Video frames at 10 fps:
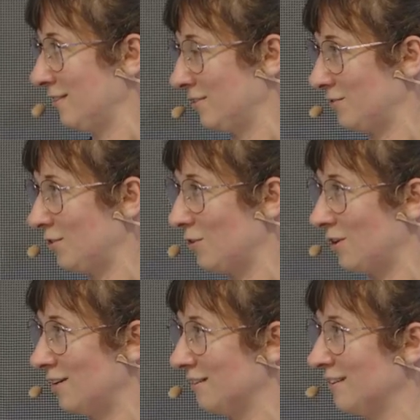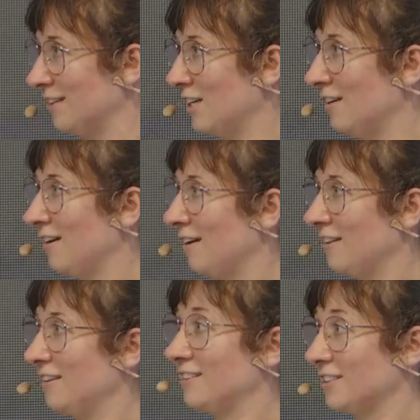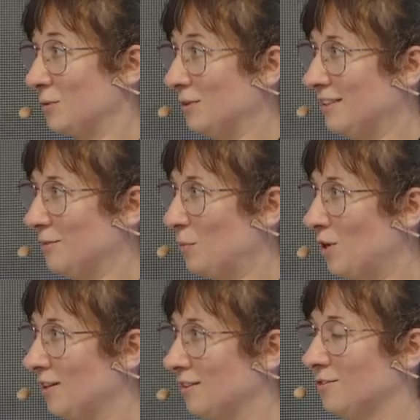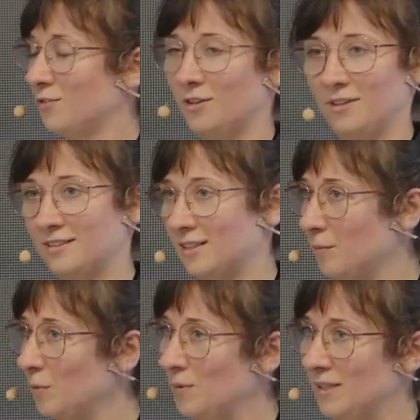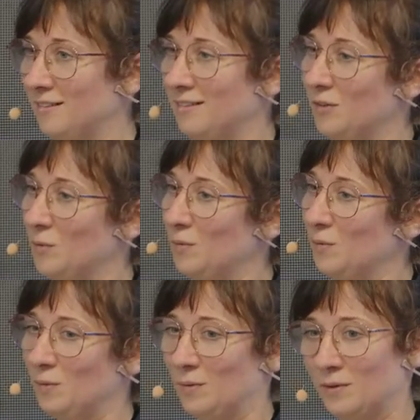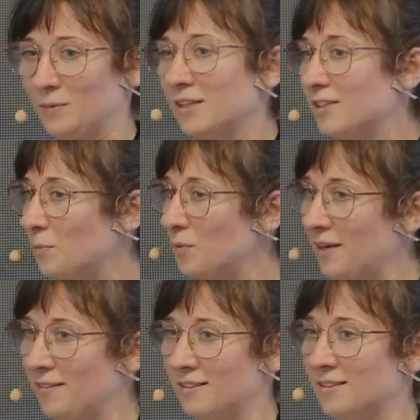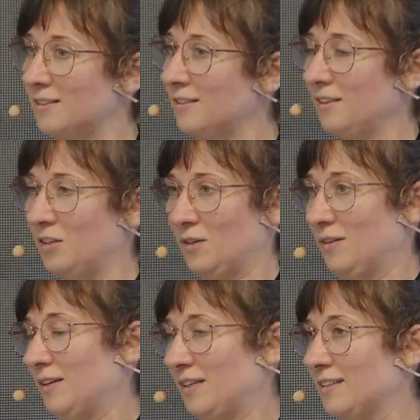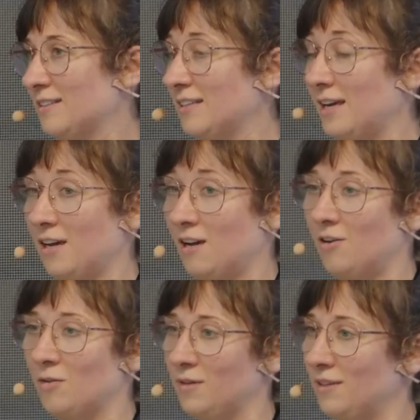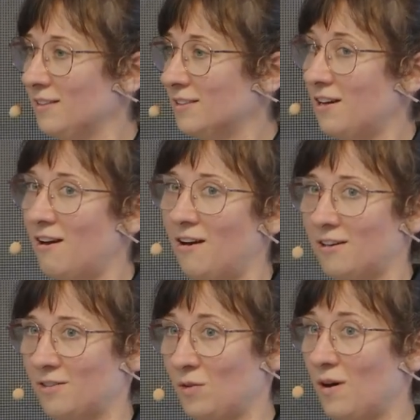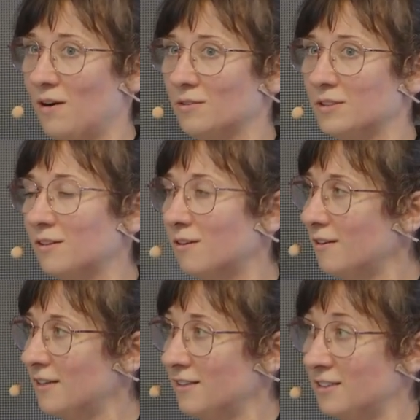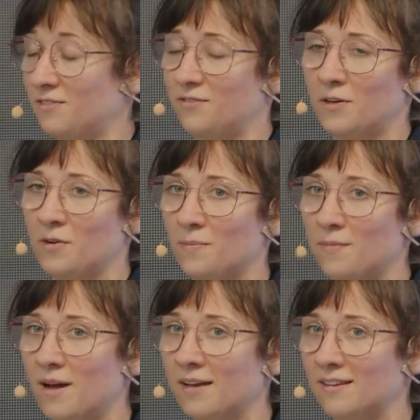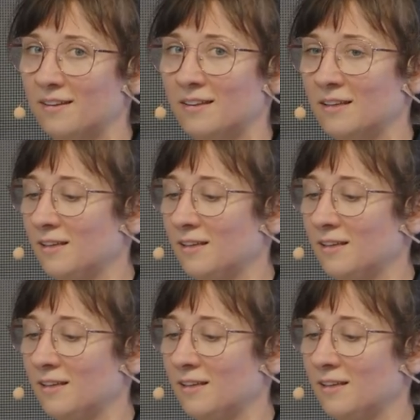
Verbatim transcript: the floor. This is really important. For example, when, when we interpret this, I can say, oh, here's a hard ground, or here's a very muddy.